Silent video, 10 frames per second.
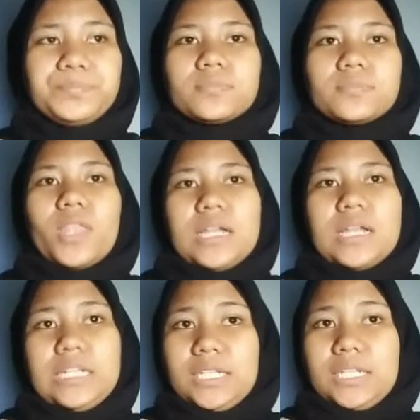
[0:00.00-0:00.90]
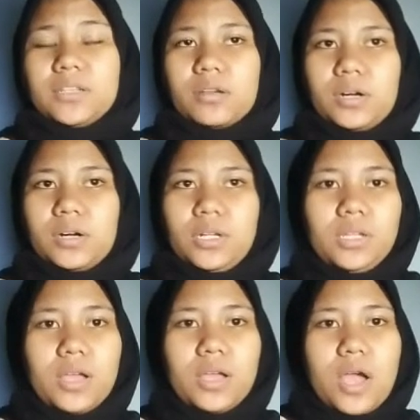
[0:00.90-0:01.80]
The little girl
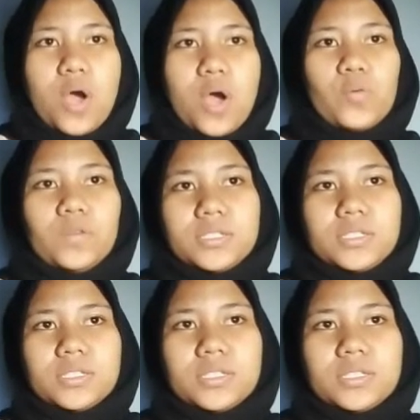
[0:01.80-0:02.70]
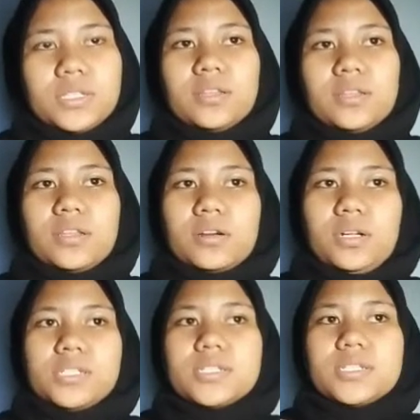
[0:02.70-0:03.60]
was the little girl
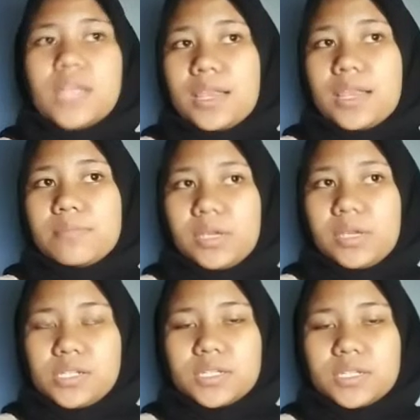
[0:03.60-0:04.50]
selling matches,